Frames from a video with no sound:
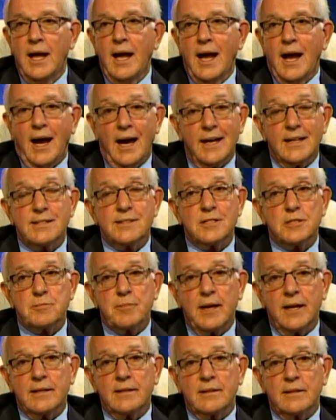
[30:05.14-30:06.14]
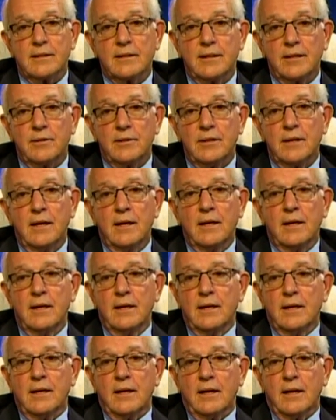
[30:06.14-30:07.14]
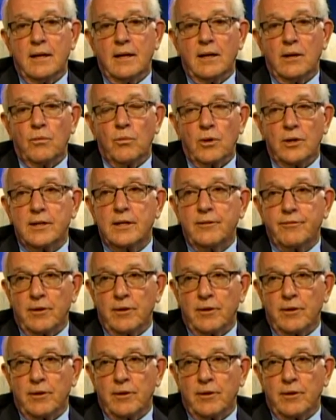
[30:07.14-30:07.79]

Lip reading: I suspect that the working